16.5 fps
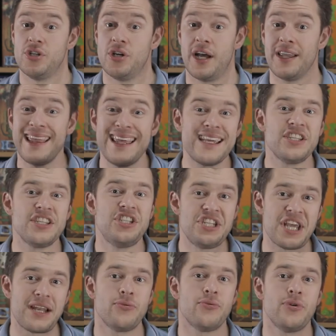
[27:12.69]
I think it
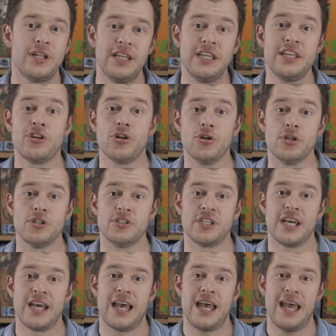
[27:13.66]
genuinely could.
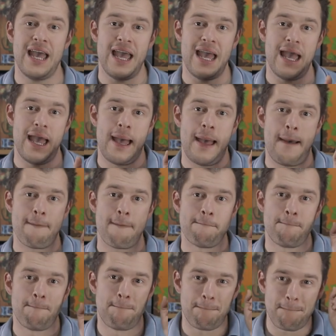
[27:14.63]

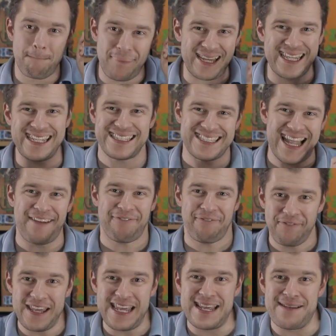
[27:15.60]
But it's that
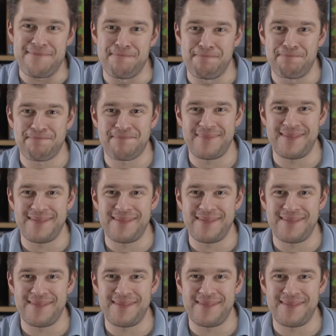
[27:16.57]
theme.